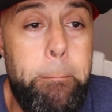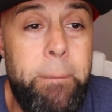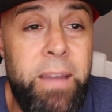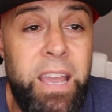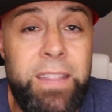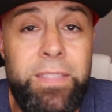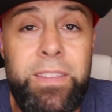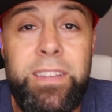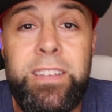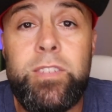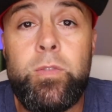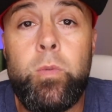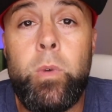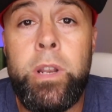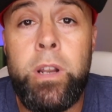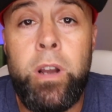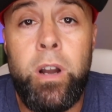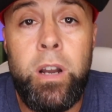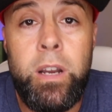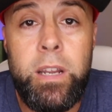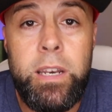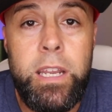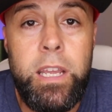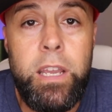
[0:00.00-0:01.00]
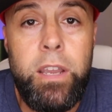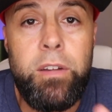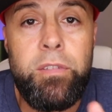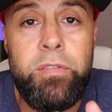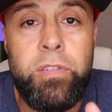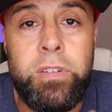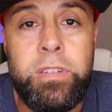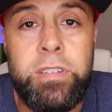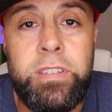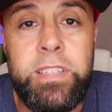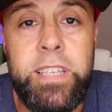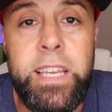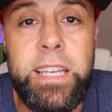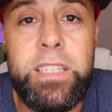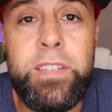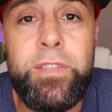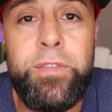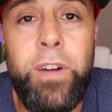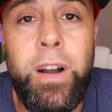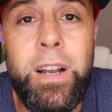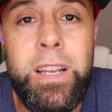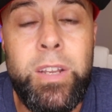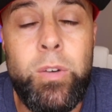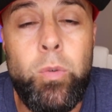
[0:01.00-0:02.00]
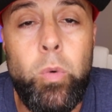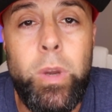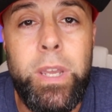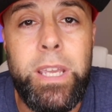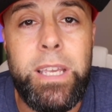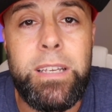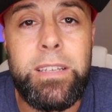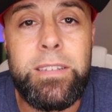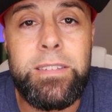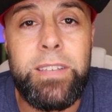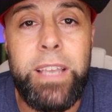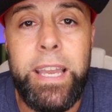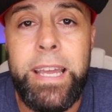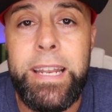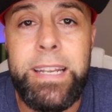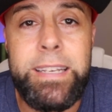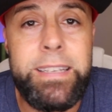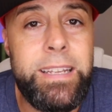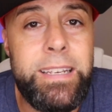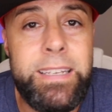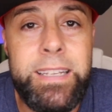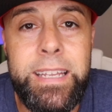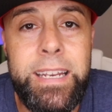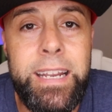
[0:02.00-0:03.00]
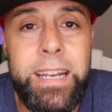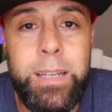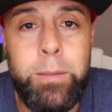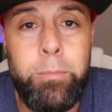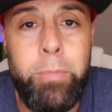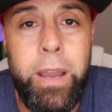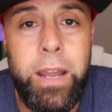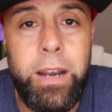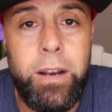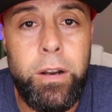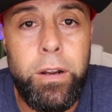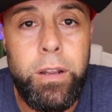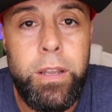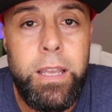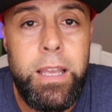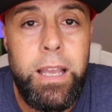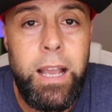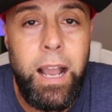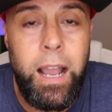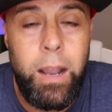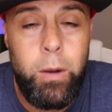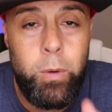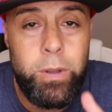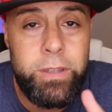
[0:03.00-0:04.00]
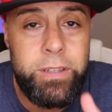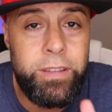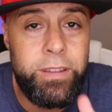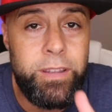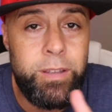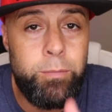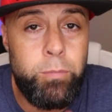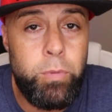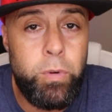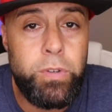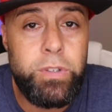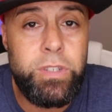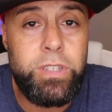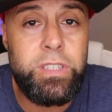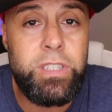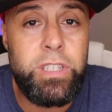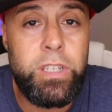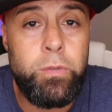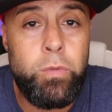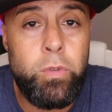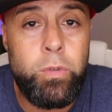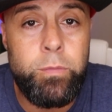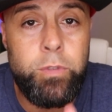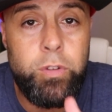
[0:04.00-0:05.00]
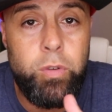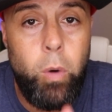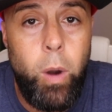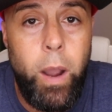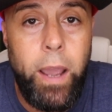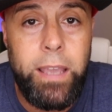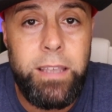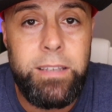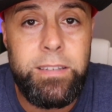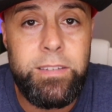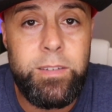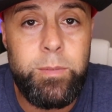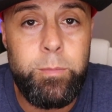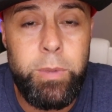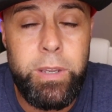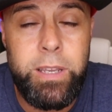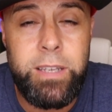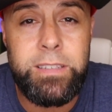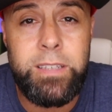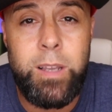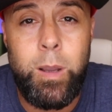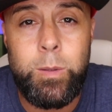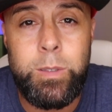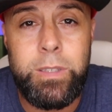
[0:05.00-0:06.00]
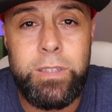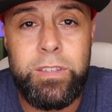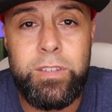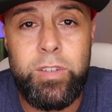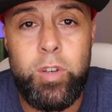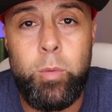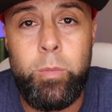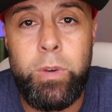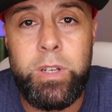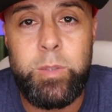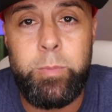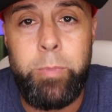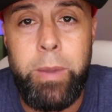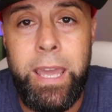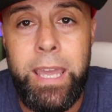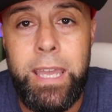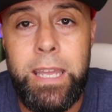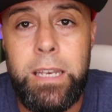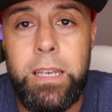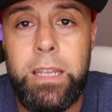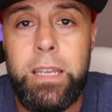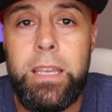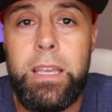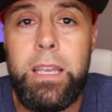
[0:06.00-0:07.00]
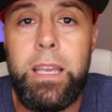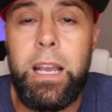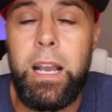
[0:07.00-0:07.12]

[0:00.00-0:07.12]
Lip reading: And this went on for 6 fucking weeks, and it didn't get any better. I went to the emergency room twice because I was in so much pain.